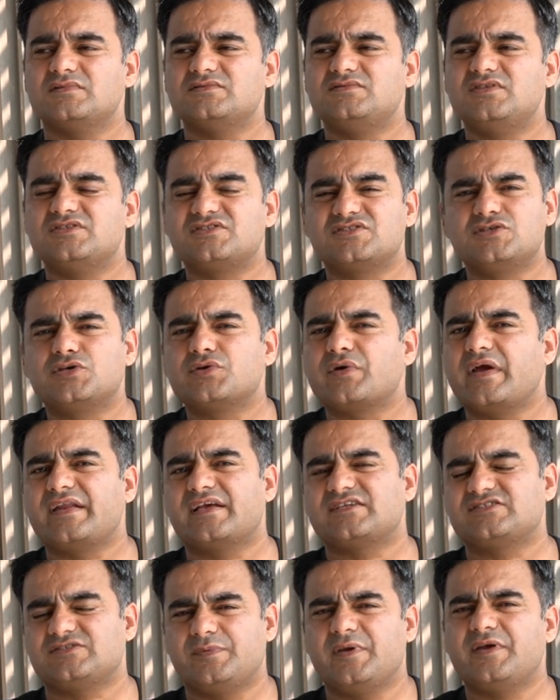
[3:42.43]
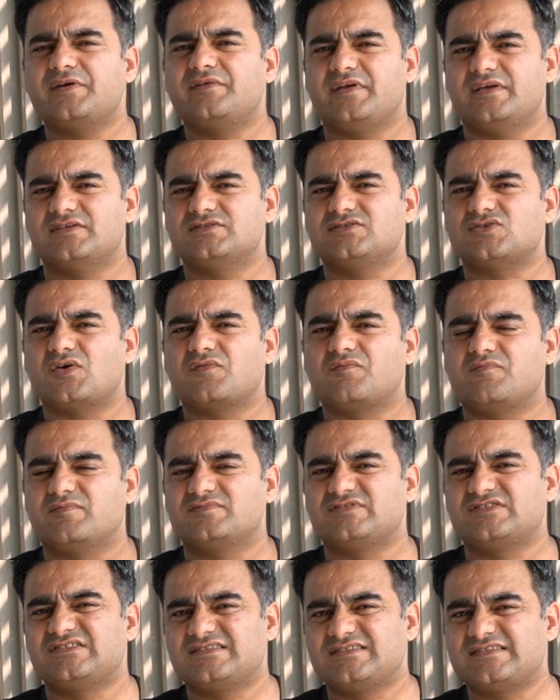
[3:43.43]
this great experience of
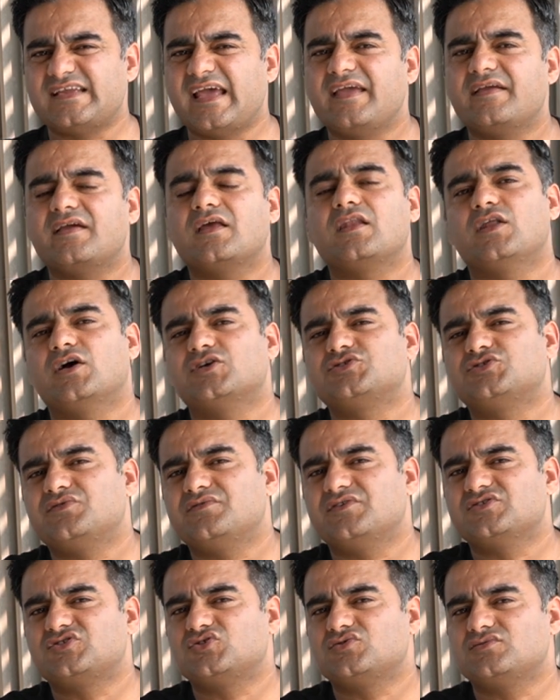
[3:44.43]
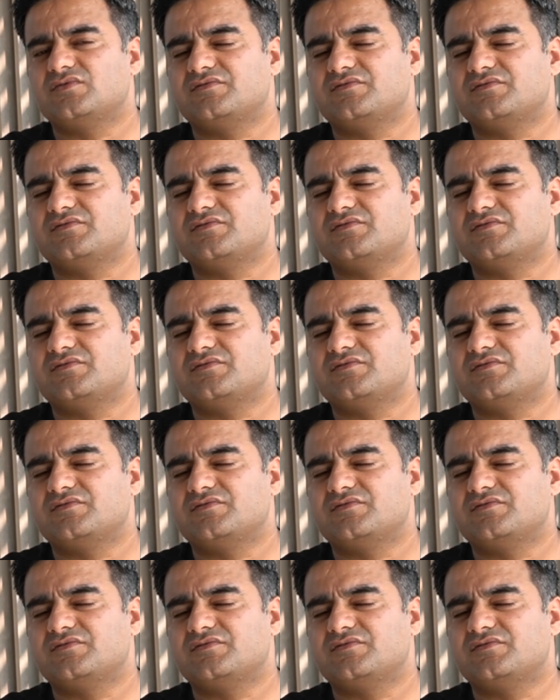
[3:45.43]
staying in a luxurious